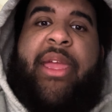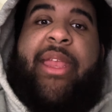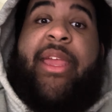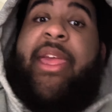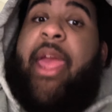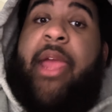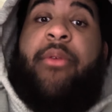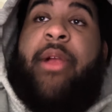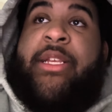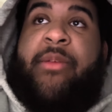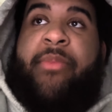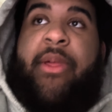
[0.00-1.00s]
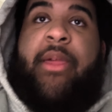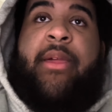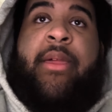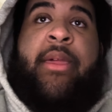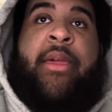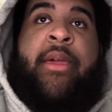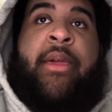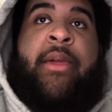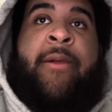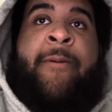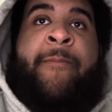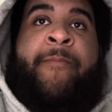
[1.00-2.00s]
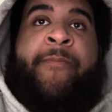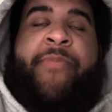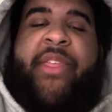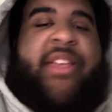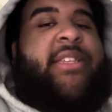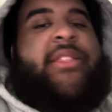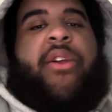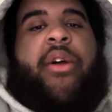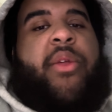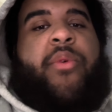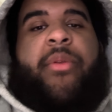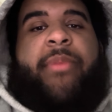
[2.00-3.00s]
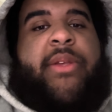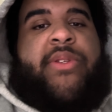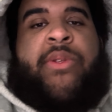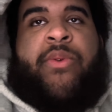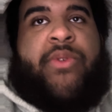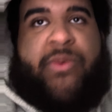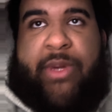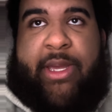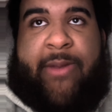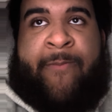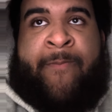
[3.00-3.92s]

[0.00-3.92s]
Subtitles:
in a cake recipe because he thought it would be too sweet.